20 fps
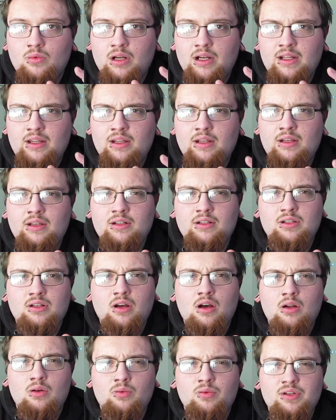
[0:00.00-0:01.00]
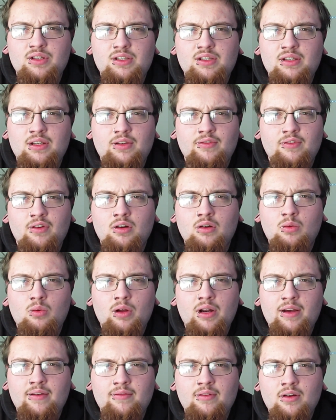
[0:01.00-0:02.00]
I think it's called receiver or
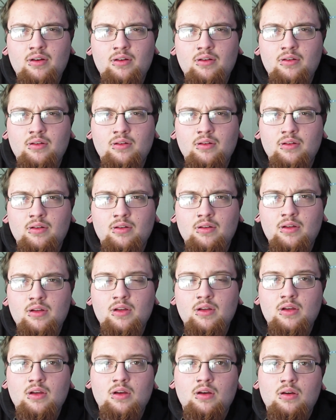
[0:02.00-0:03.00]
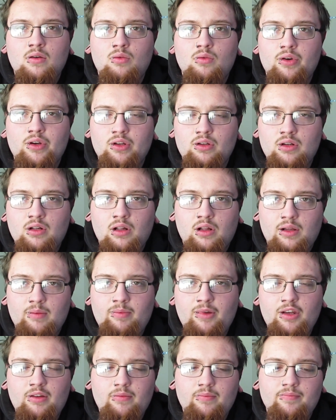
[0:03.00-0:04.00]
whatever, where you
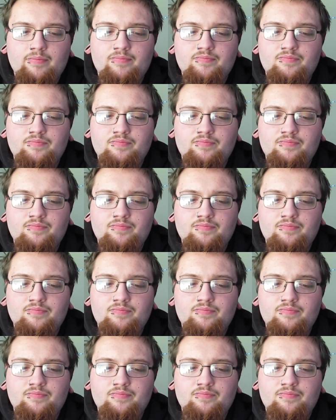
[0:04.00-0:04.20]
clip it.